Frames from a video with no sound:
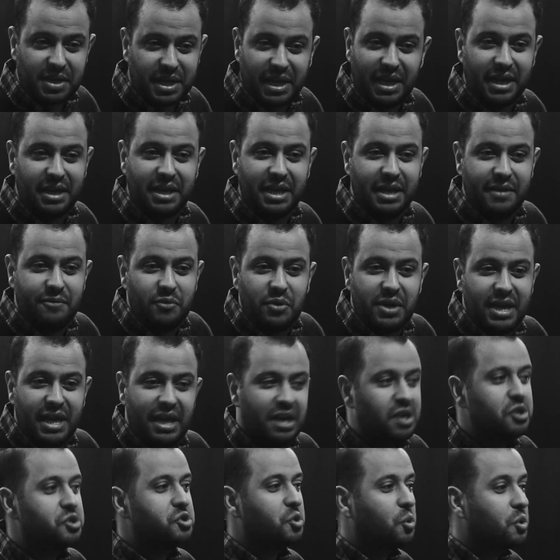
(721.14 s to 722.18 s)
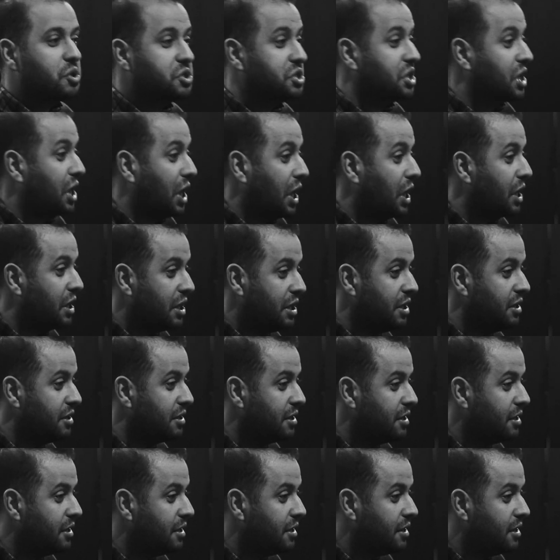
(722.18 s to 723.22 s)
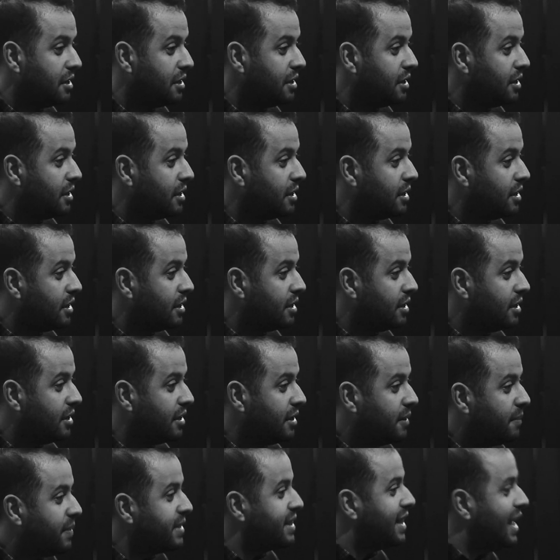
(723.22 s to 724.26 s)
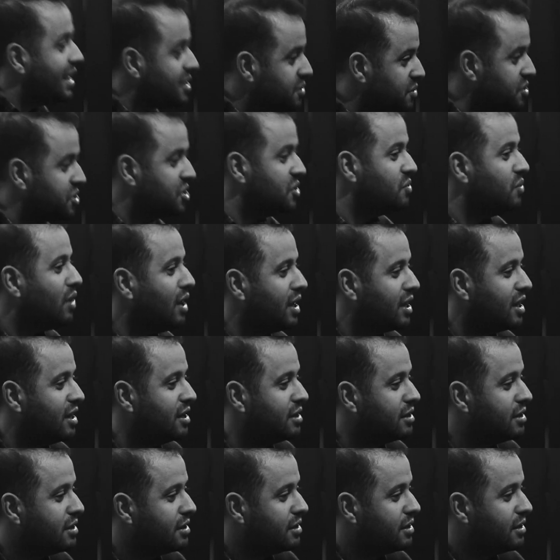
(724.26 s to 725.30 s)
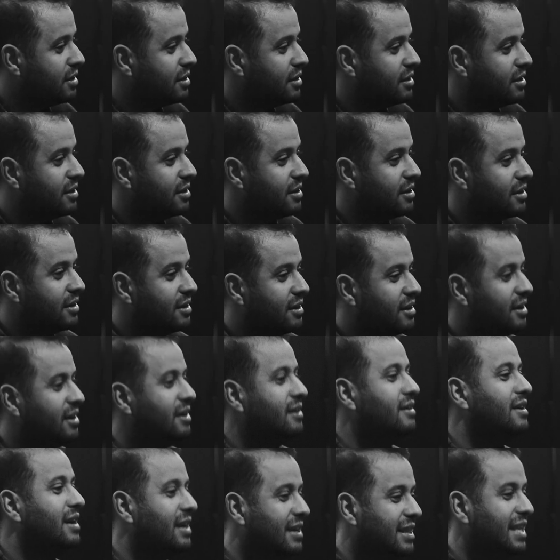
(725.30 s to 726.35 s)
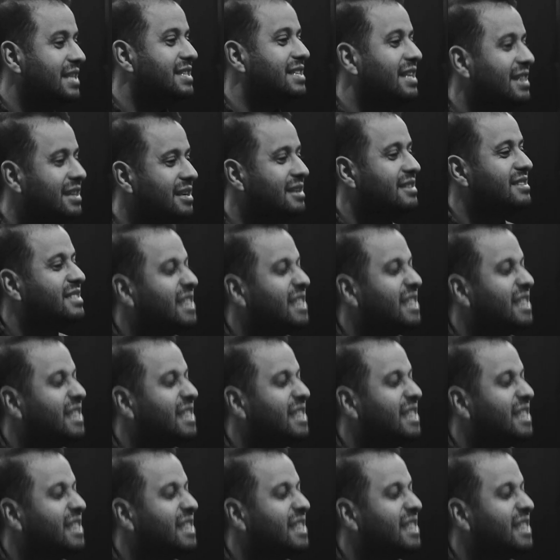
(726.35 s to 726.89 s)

We can't endorse a candidate. But that's what you wanted. Wow, that's a little